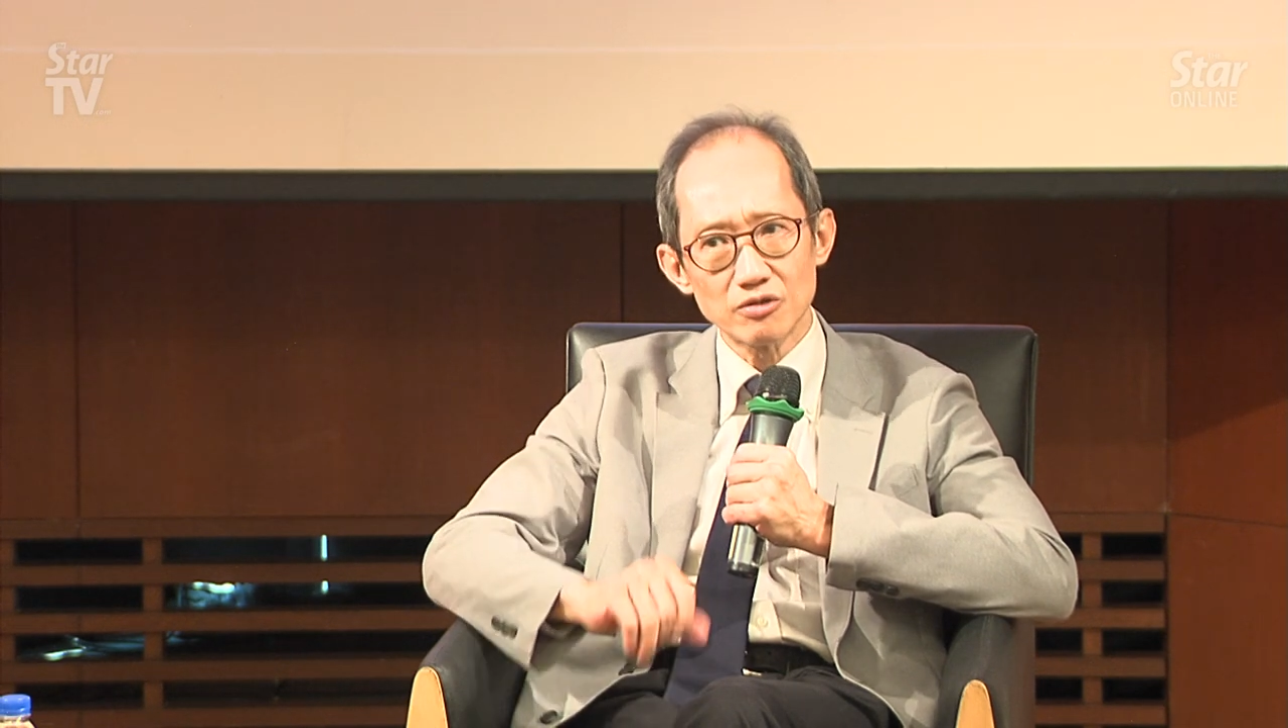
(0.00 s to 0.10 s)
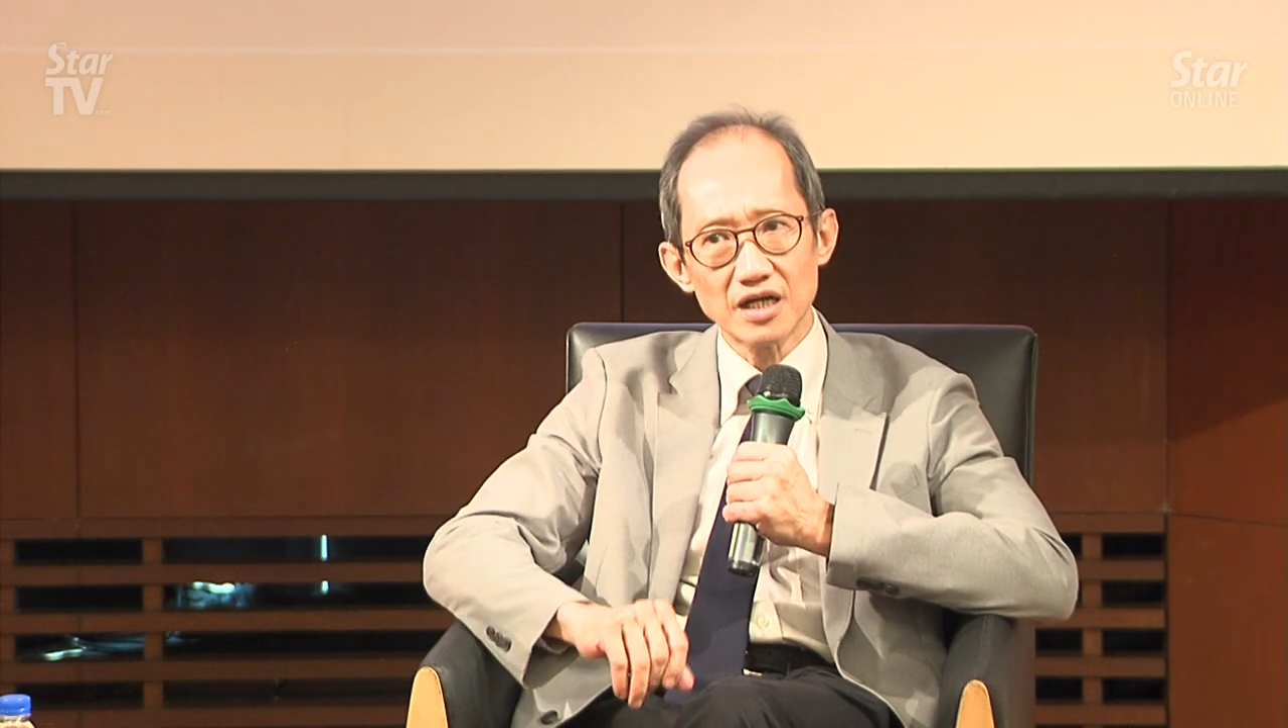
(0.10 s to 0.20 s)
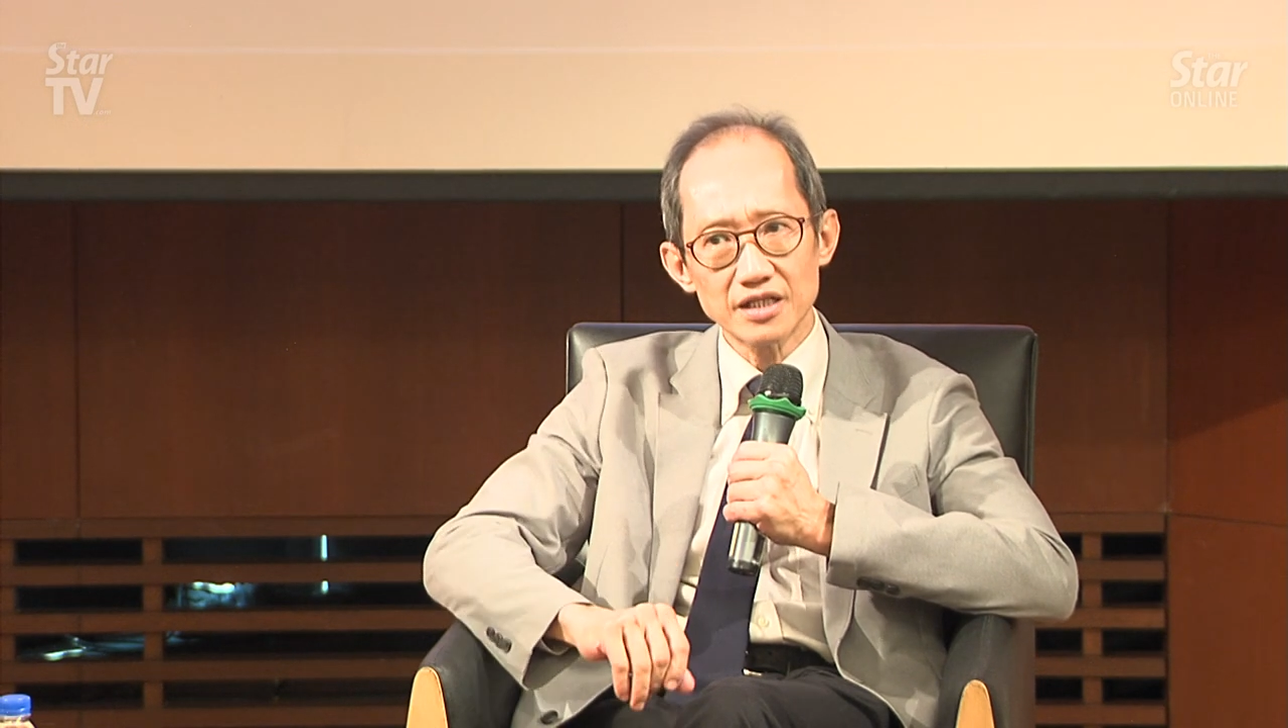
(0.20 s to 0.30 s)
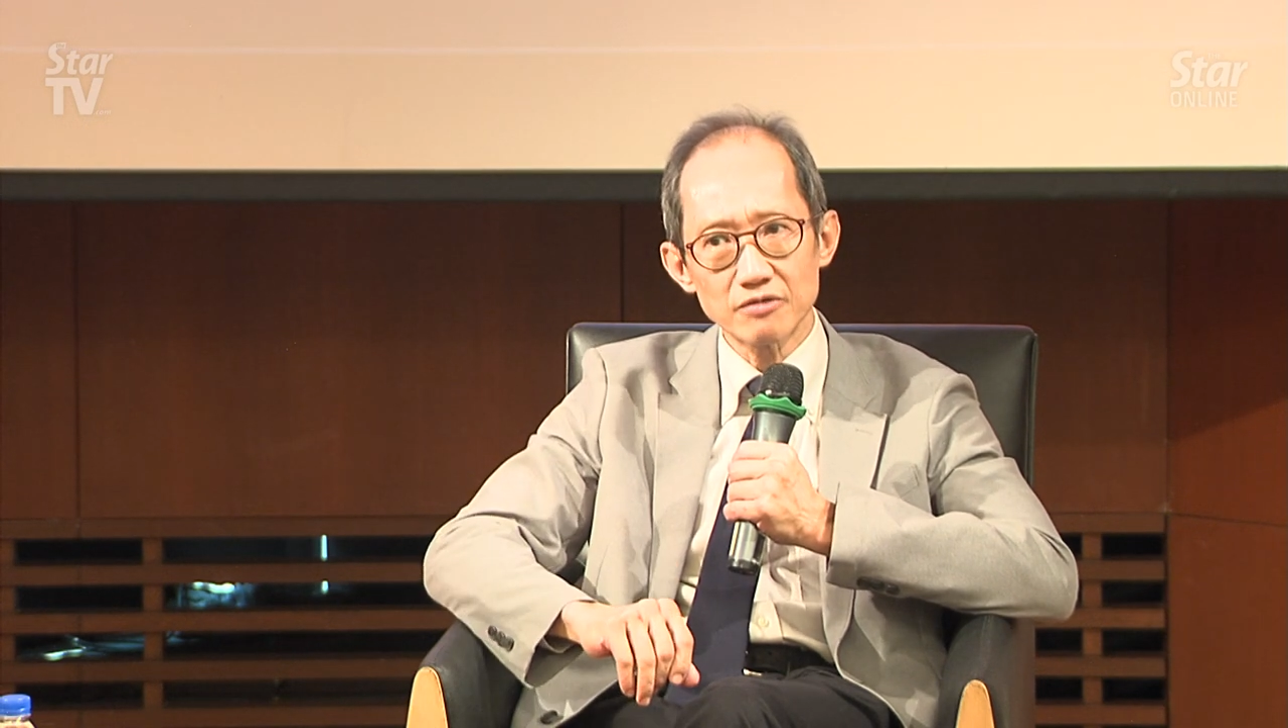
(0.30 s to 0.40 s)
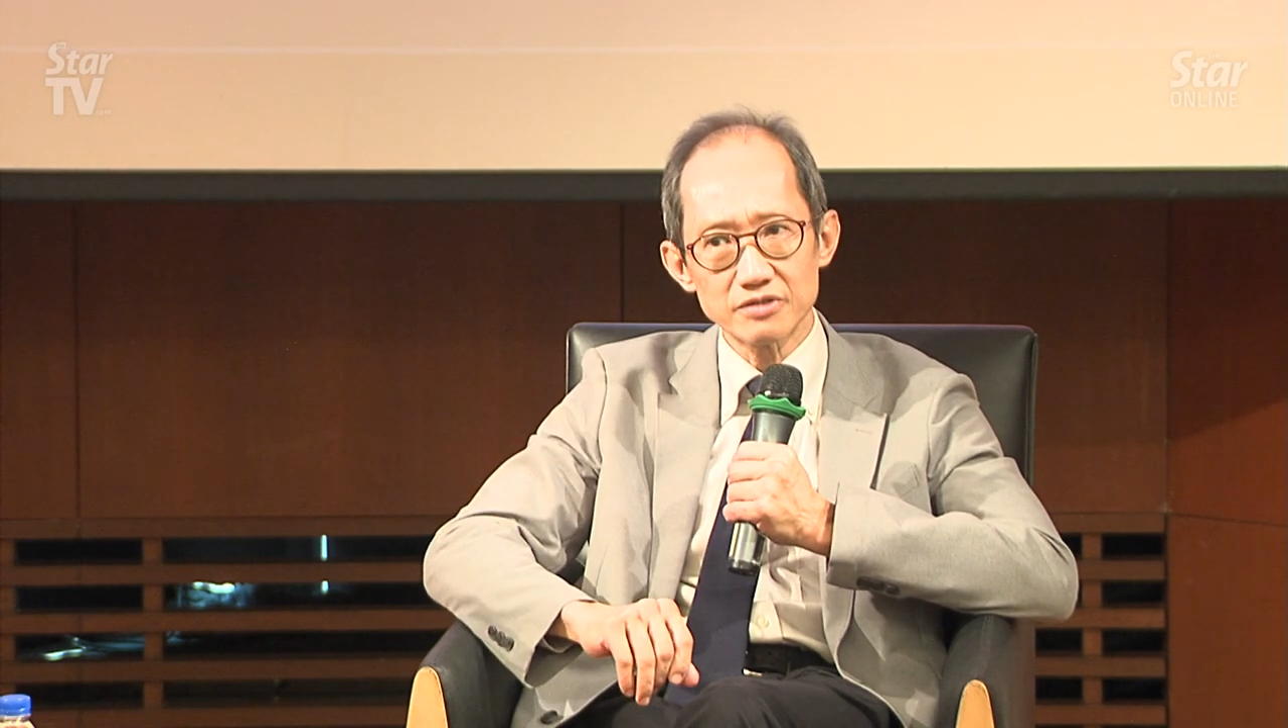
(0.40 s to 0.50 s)

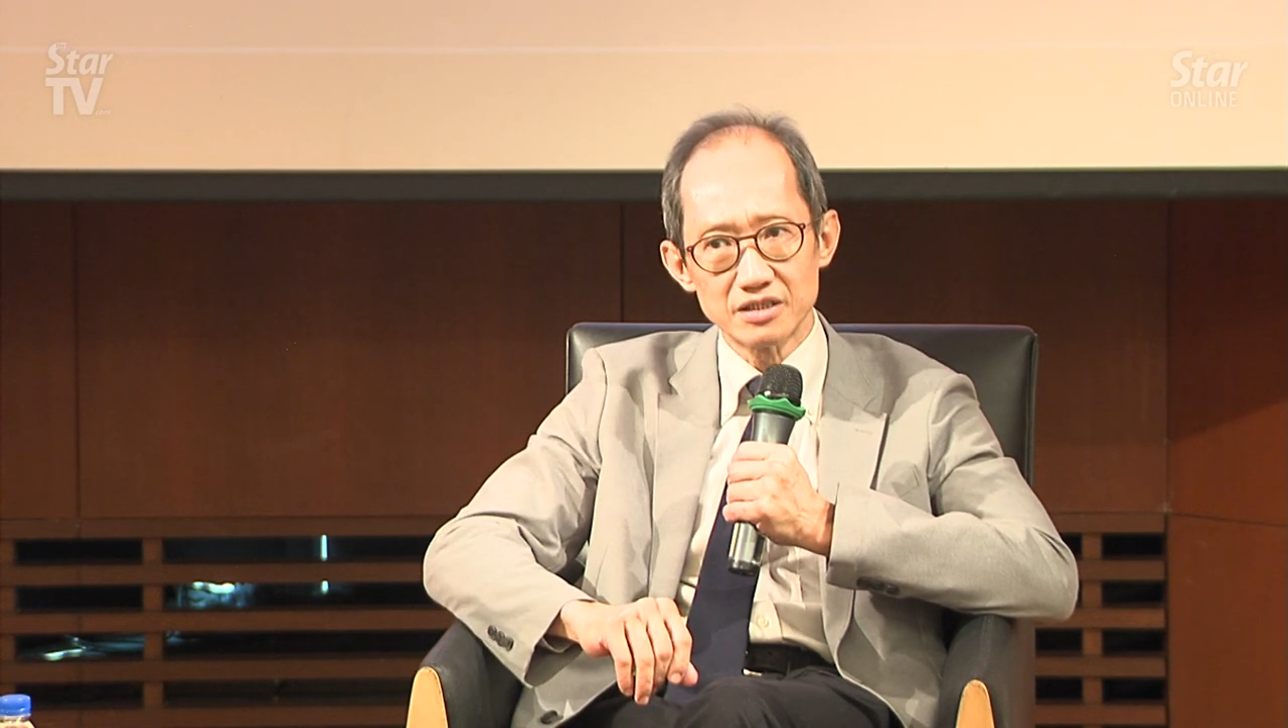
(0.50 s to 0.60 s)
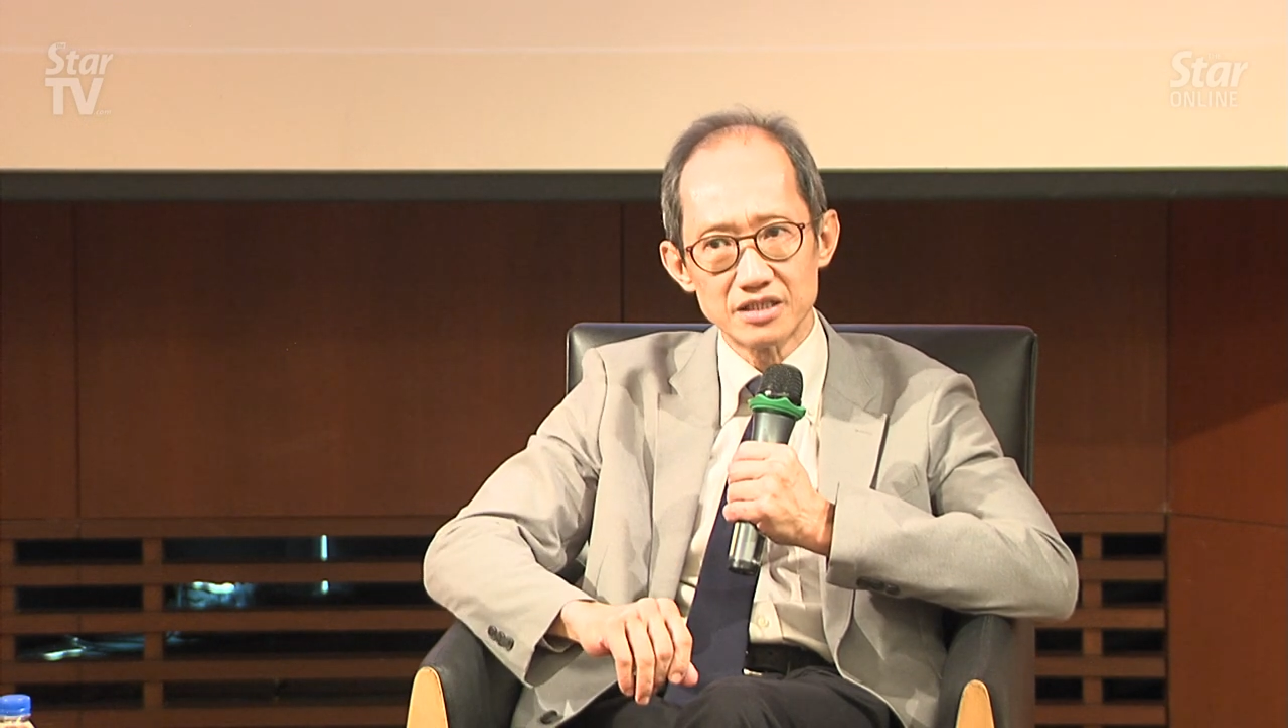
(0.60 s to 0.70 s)
cut out the